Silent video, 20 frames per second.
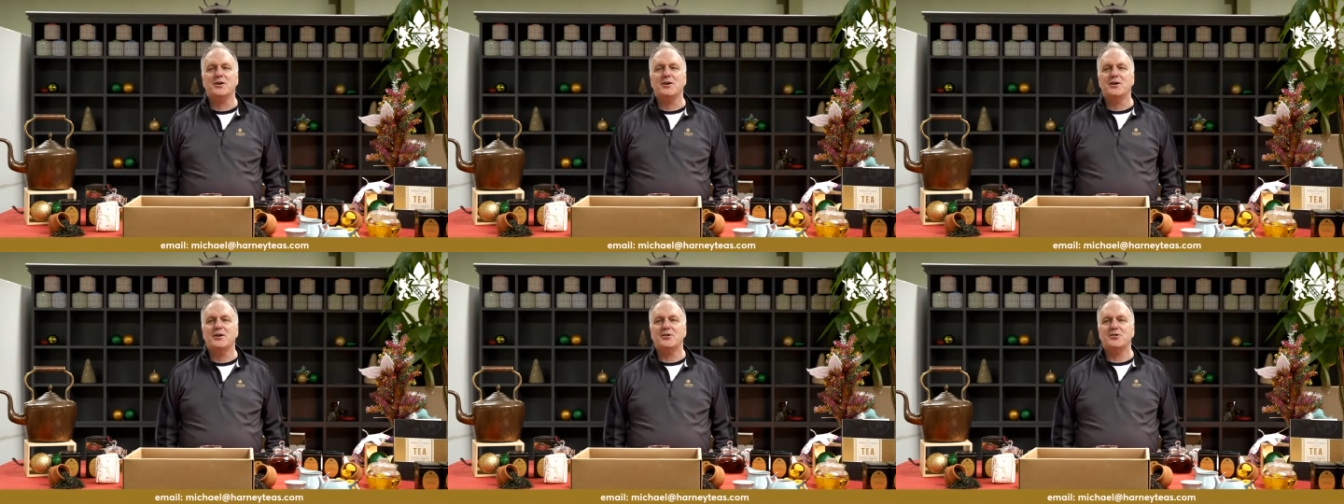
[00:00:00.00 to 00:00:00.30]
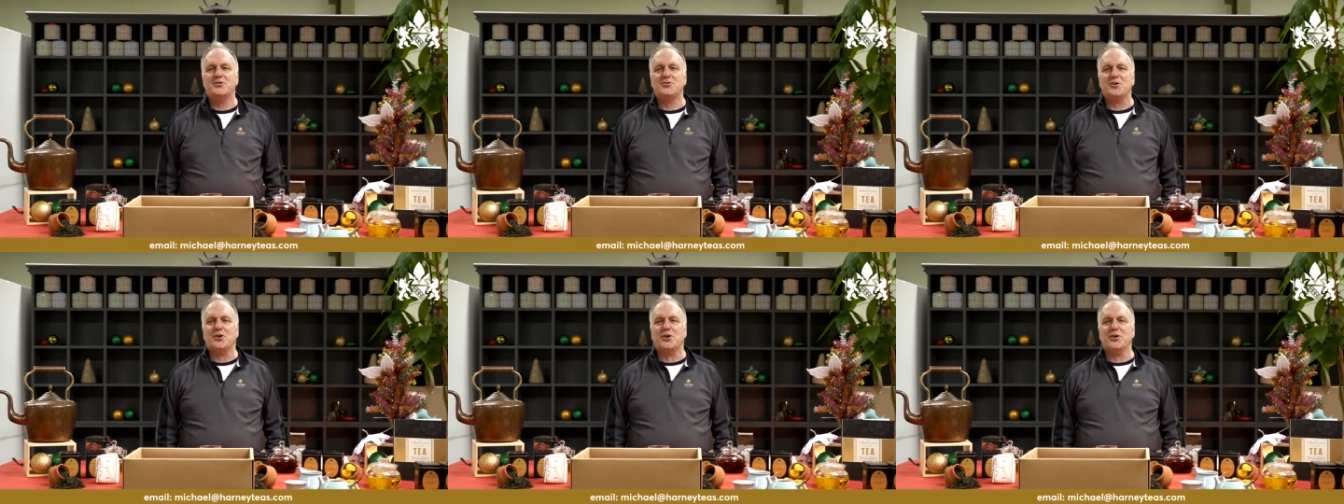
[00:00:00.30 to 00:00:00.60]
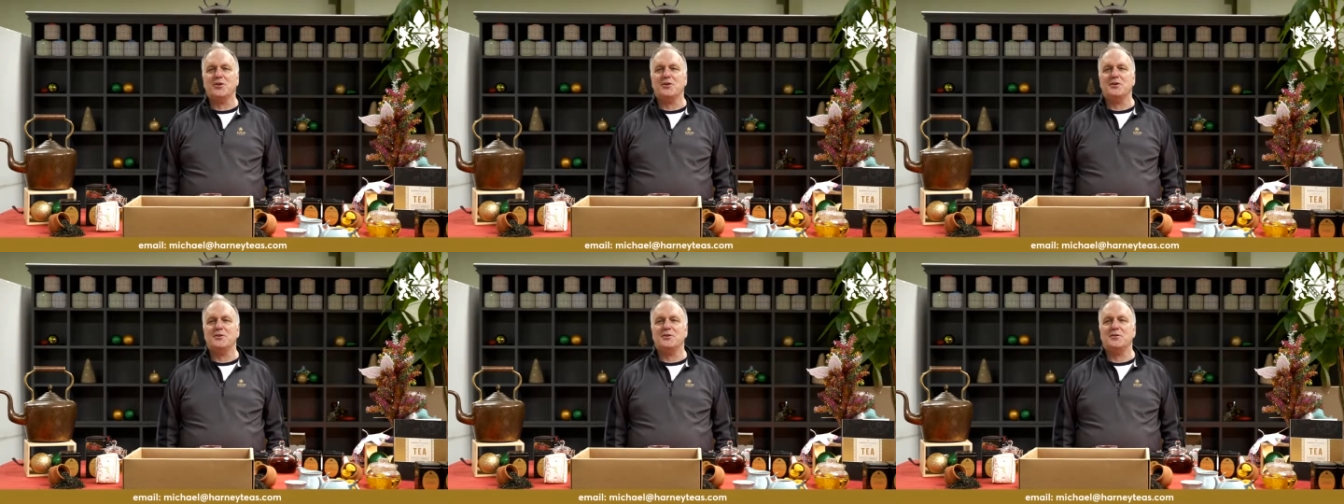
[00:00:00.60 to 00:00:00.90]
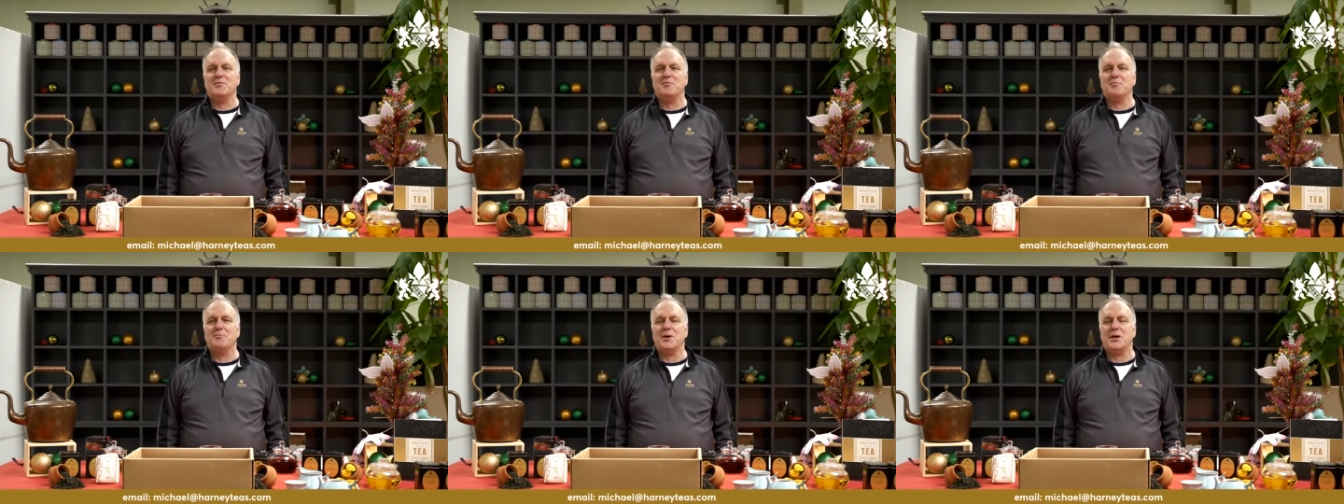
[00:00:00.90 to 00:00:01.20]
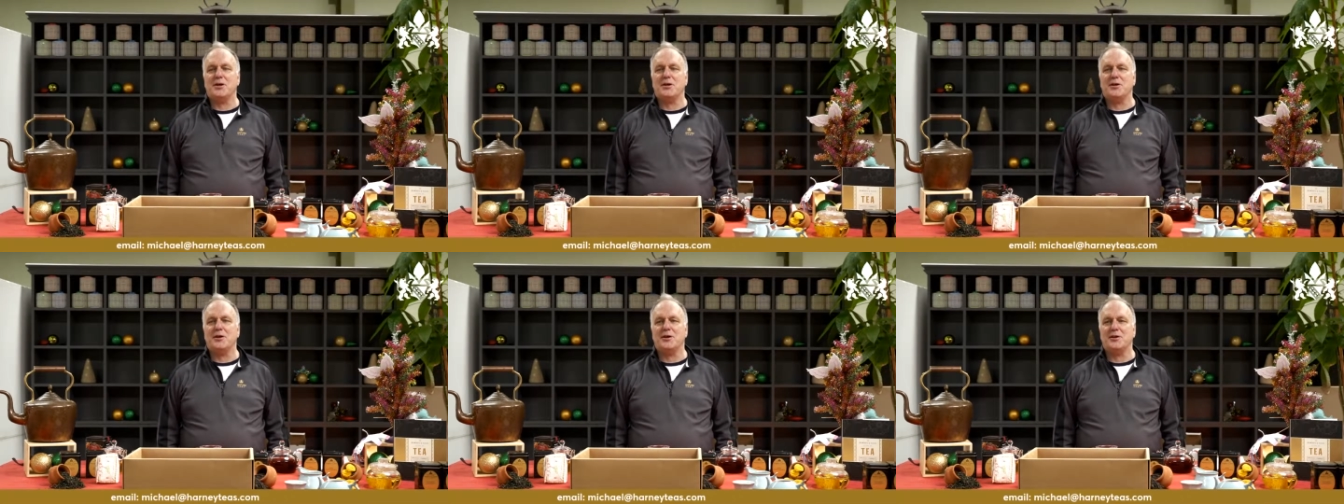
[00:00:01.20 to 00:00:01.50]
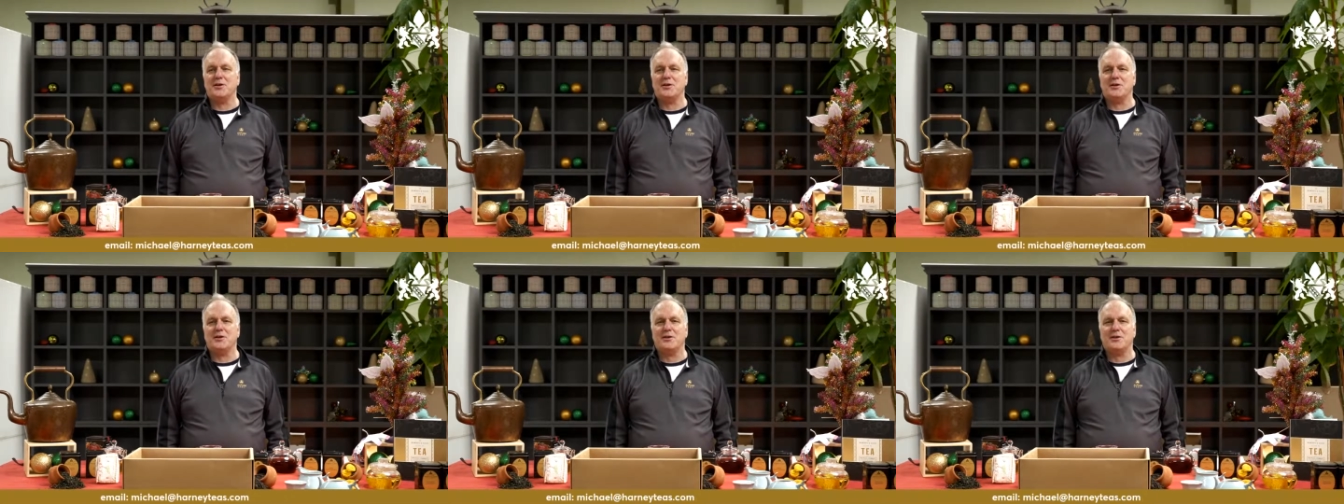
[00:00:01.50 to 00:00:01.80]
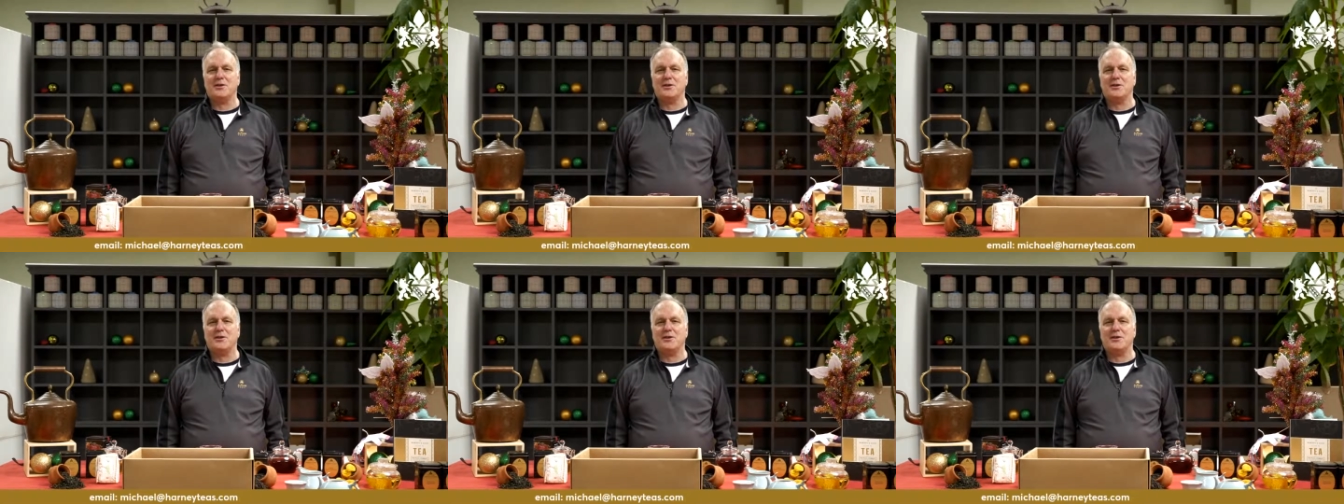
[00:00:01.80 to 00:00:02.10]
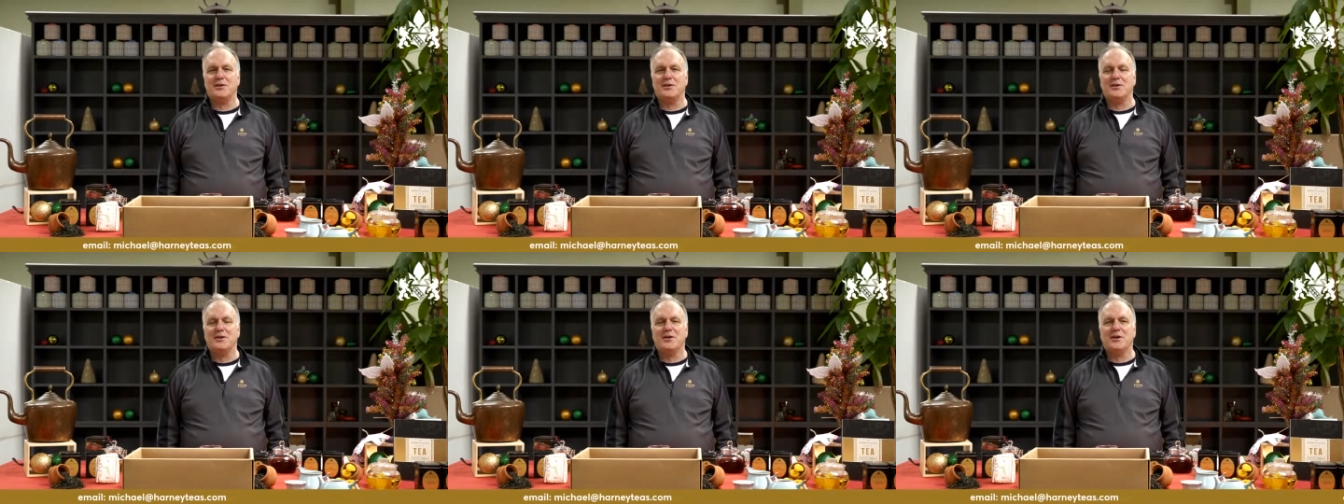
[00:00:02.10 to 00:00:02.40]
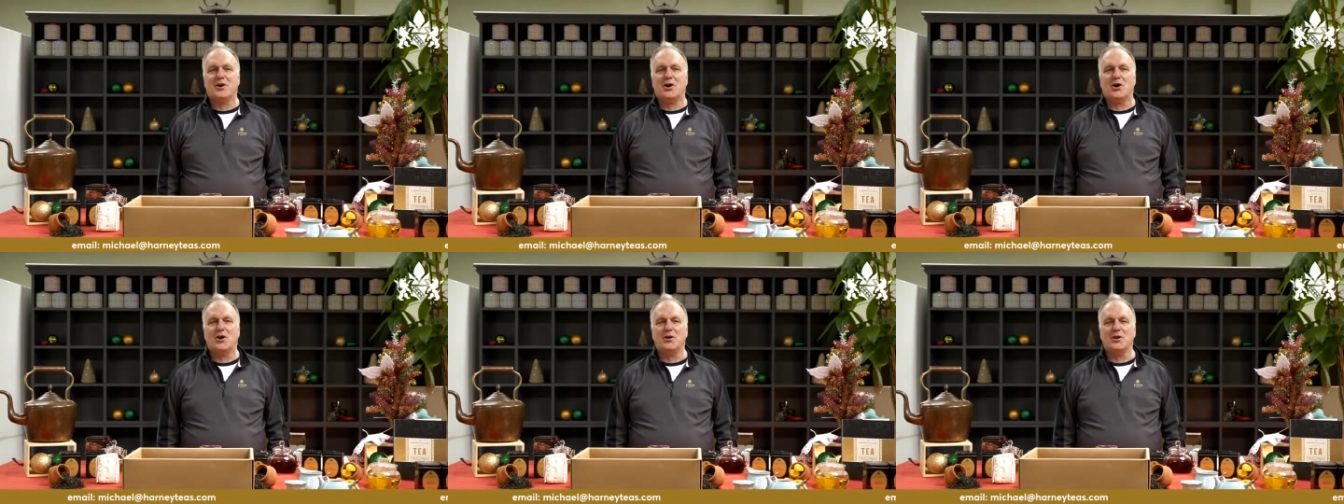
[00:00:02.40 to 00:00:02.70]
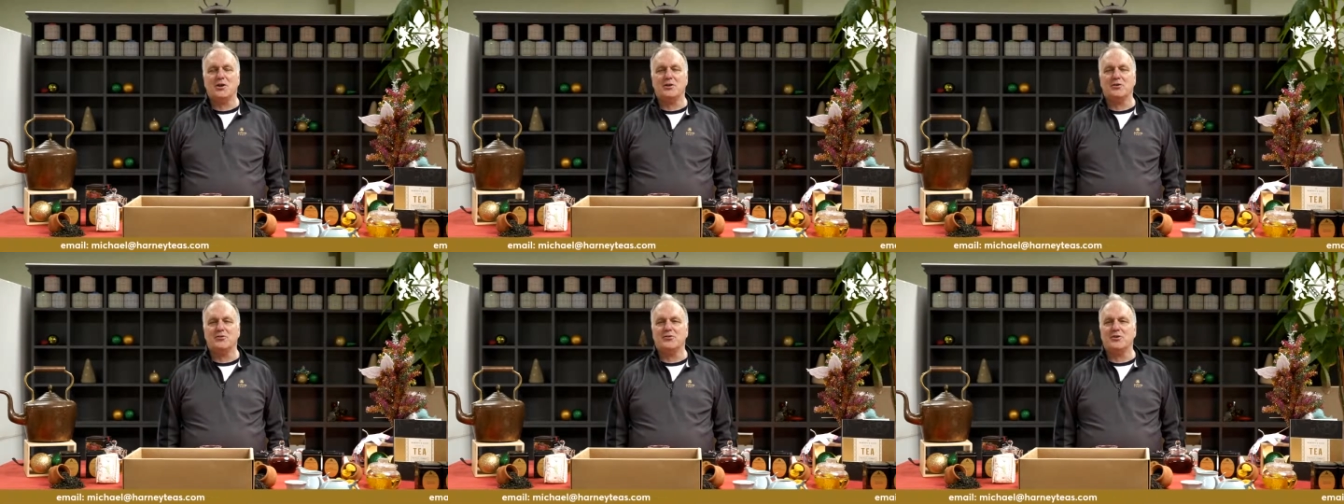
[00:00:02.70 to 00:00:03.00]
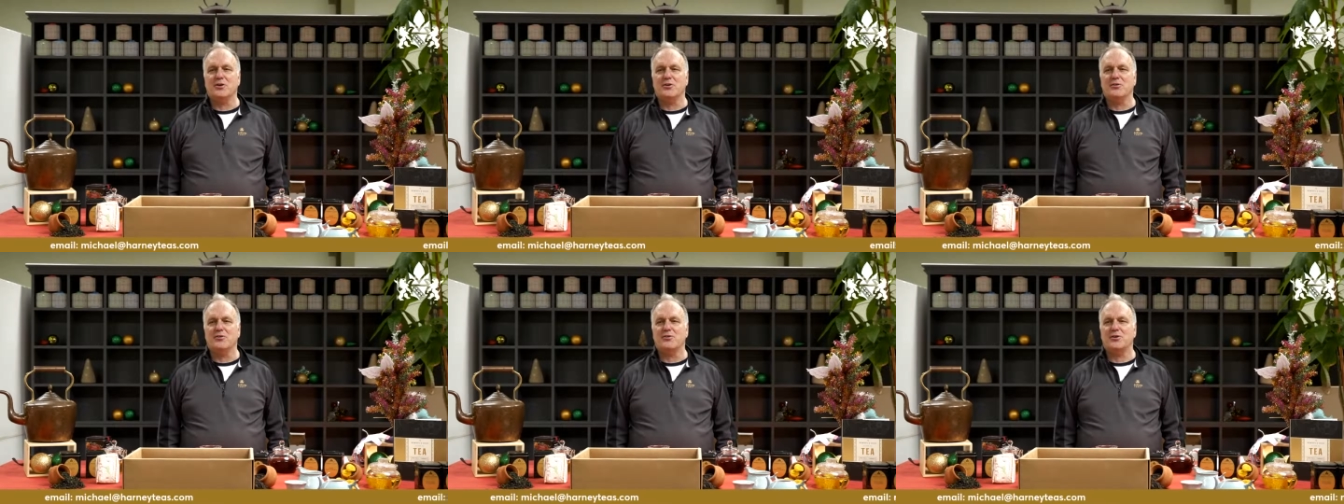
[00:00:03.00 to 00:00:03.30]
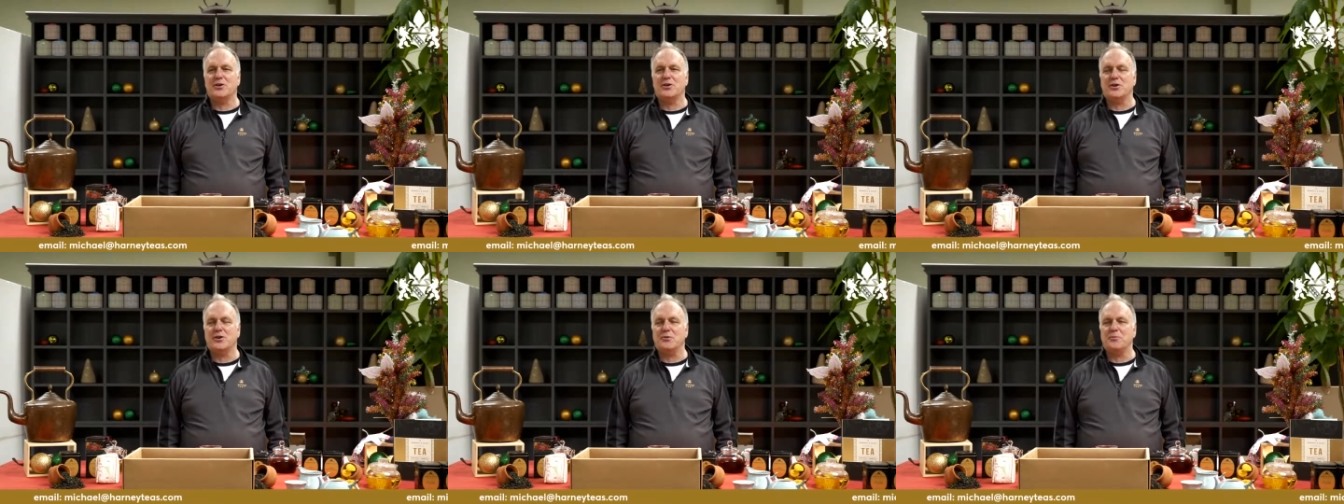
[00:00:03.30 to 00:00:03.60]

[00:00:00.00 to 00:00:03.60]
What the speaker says: started making Harney and Sons tea?